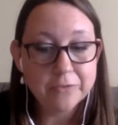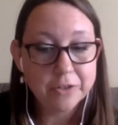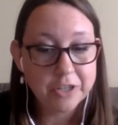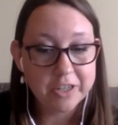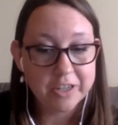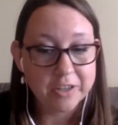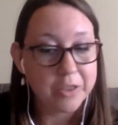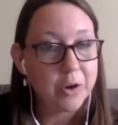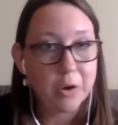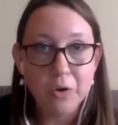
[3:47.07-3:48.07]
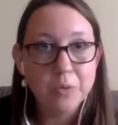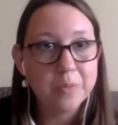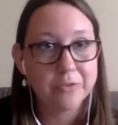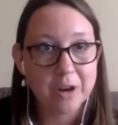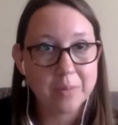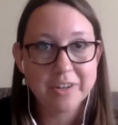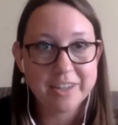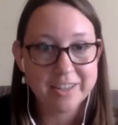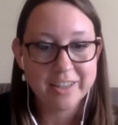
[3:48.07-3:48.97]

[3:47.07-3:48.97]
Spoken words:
Virginia, the home of Robert E.